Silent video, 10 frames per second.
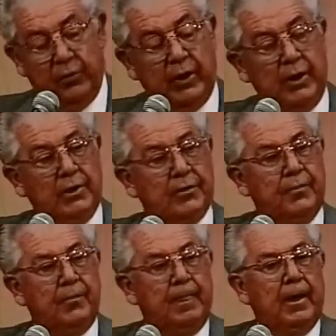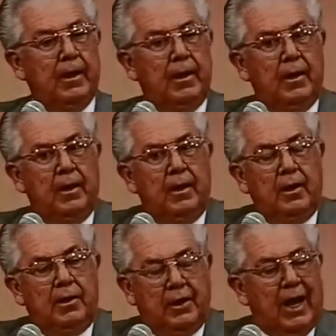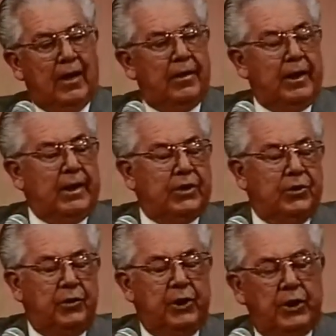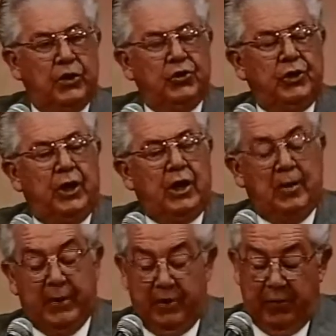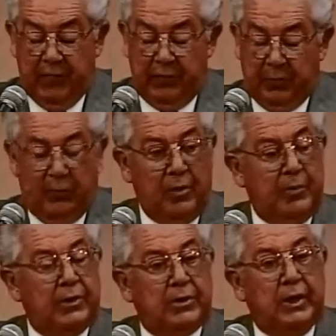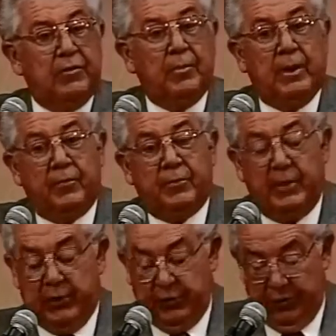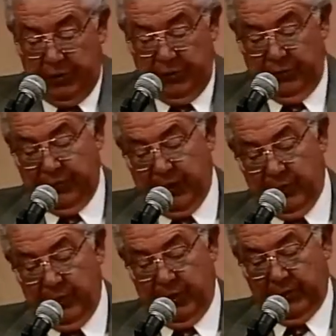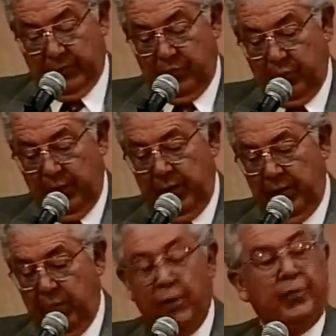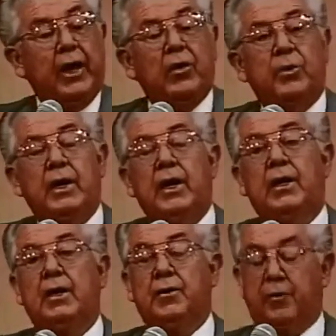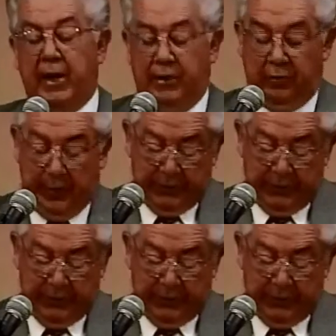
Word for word: He's together they're just doing a good job and the revenue department is giving them the information to do the job with so we we think we're headed in the right direct